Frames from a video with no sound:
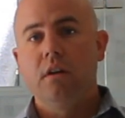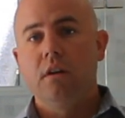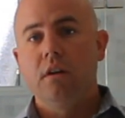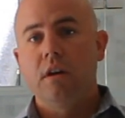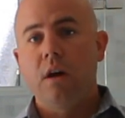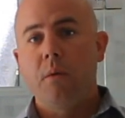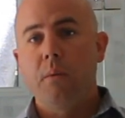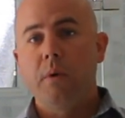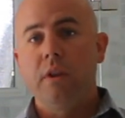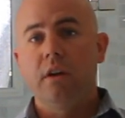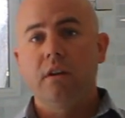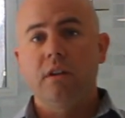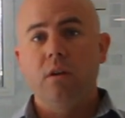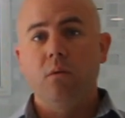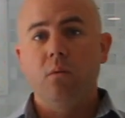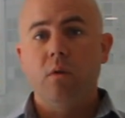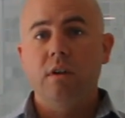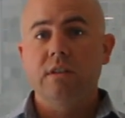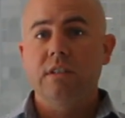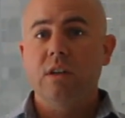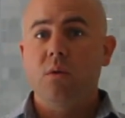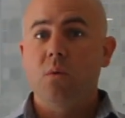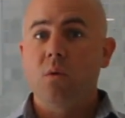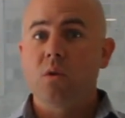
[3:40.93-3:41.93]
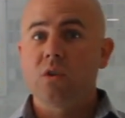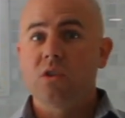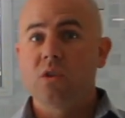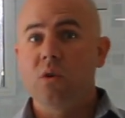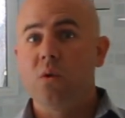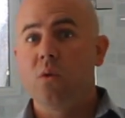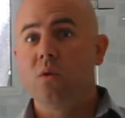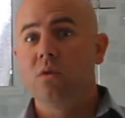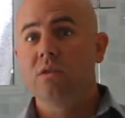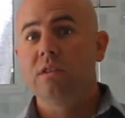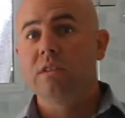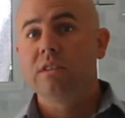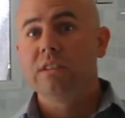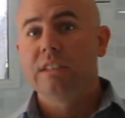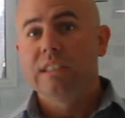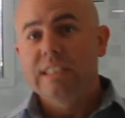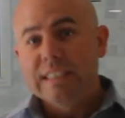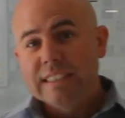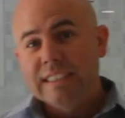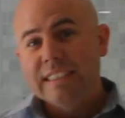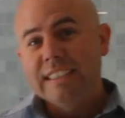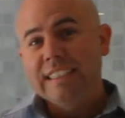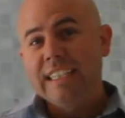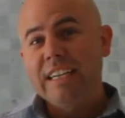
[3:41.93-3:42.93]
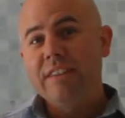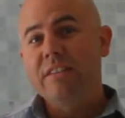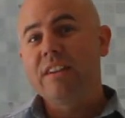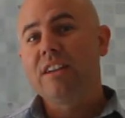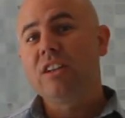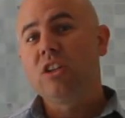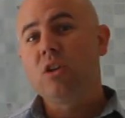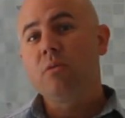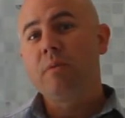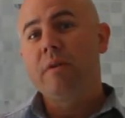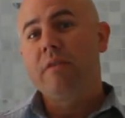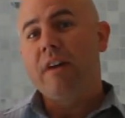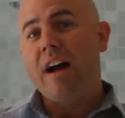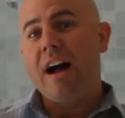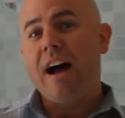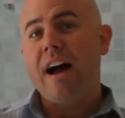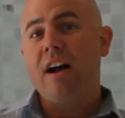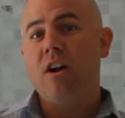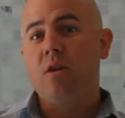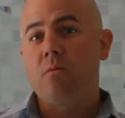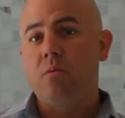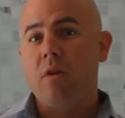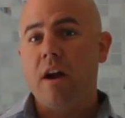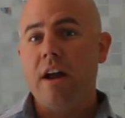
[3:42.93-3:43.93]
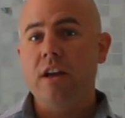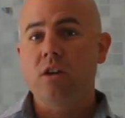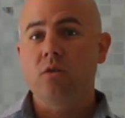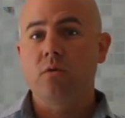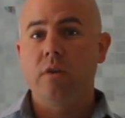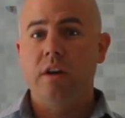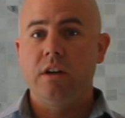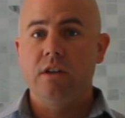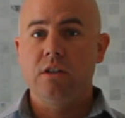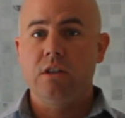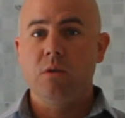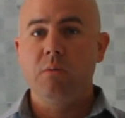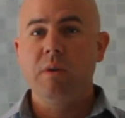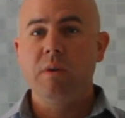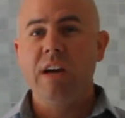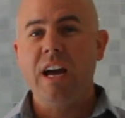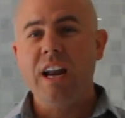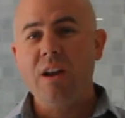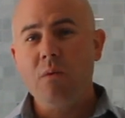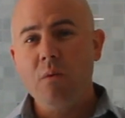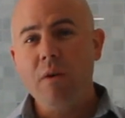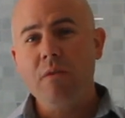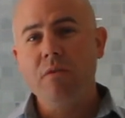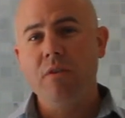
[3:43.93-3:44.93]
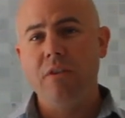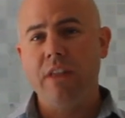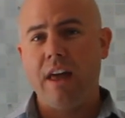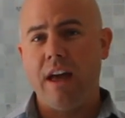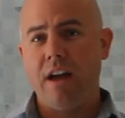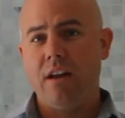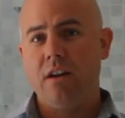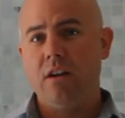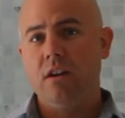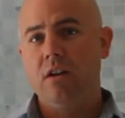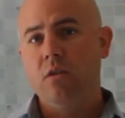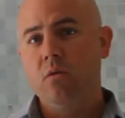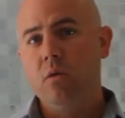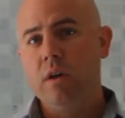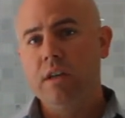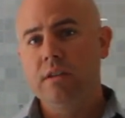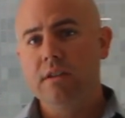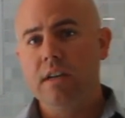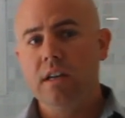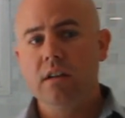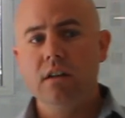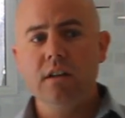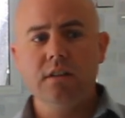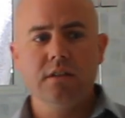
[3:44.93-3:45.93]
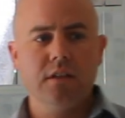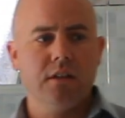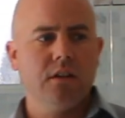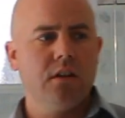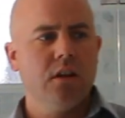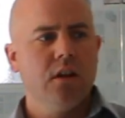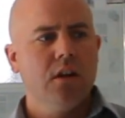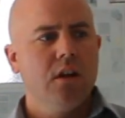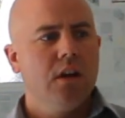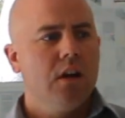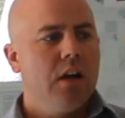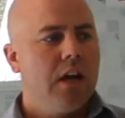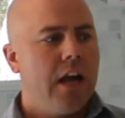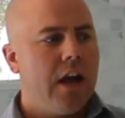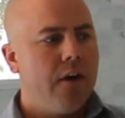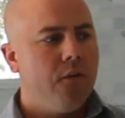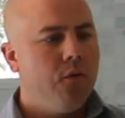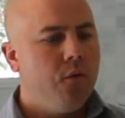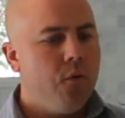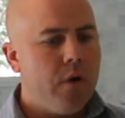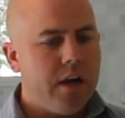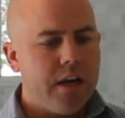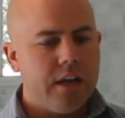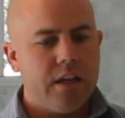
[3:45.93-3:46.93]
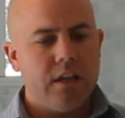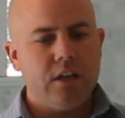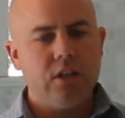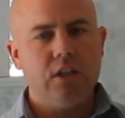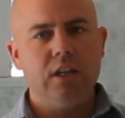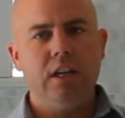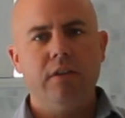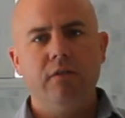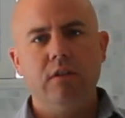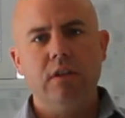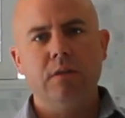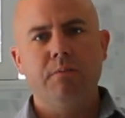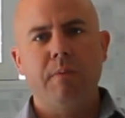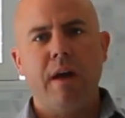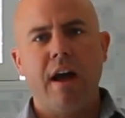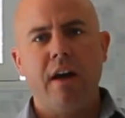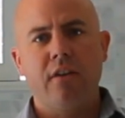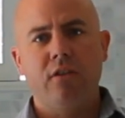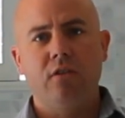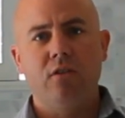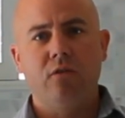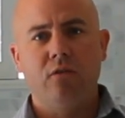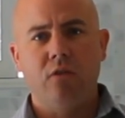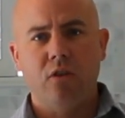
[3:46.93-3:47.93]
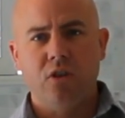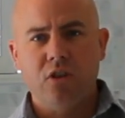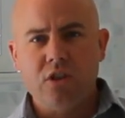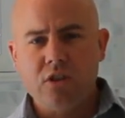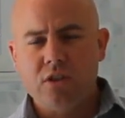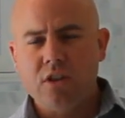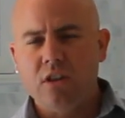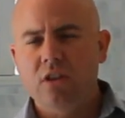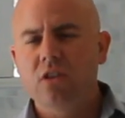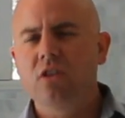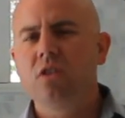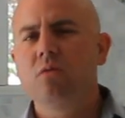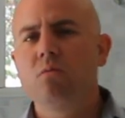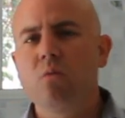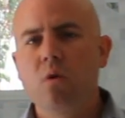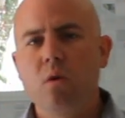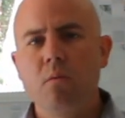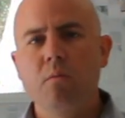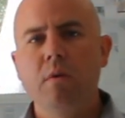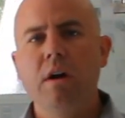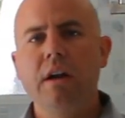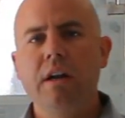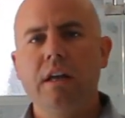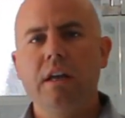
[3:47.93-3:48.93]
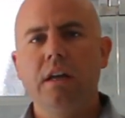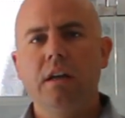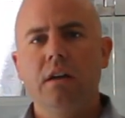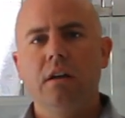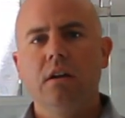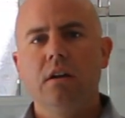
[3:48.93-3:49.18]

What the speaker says: and we looked at ones that were sold even a little bit of a higher price range. And we kind of went for that. We said, listen, if we can achieve this bathroom for just a little more money,